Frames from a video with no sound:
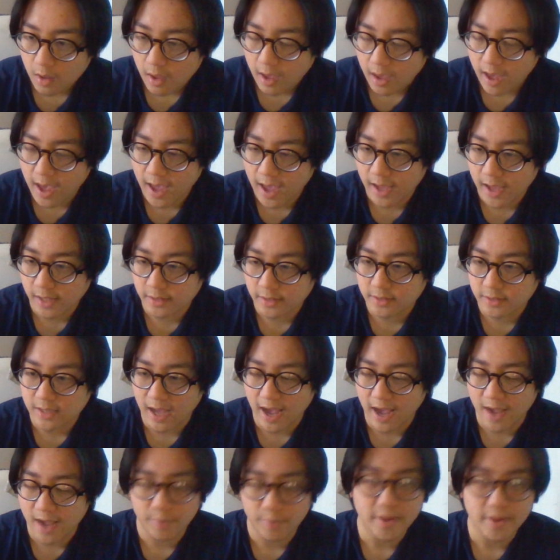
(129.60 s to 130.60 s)
And
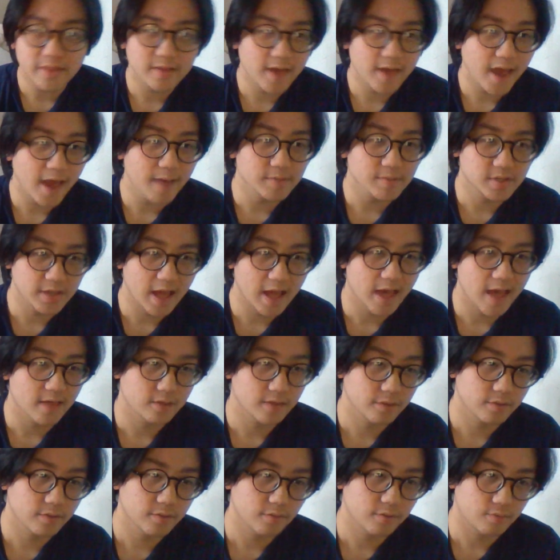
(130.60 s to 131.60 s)
I played the game to
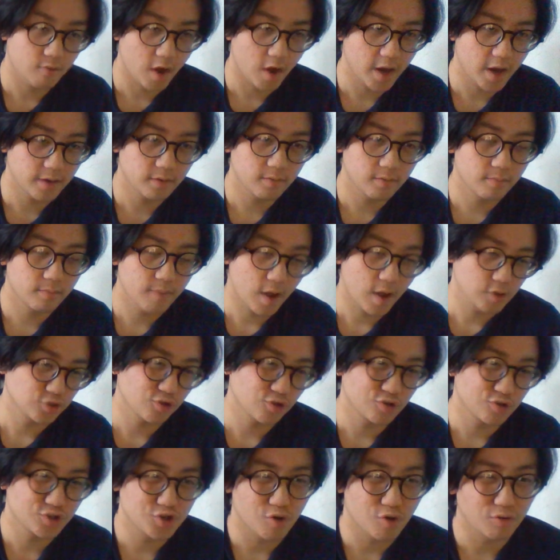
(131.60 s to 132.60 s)
death. Right, but I was on
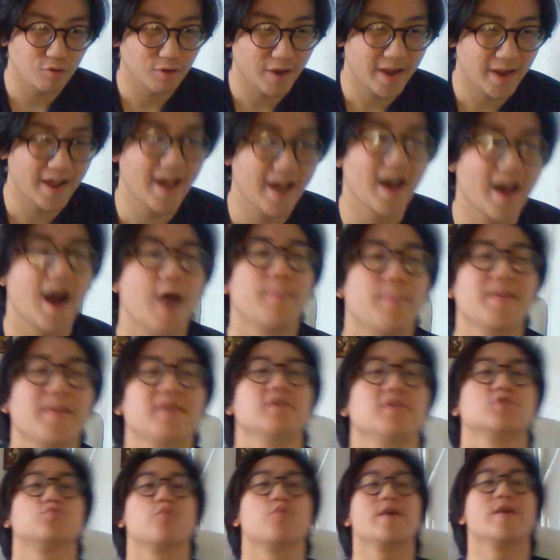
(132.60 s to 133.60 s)
controller, and I played
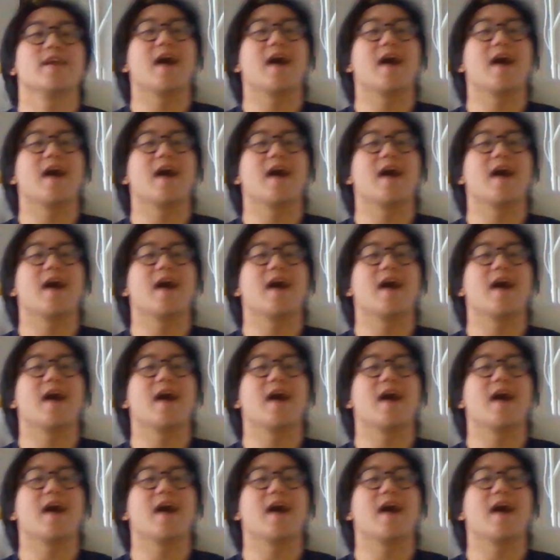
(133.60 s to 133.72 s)
in this weird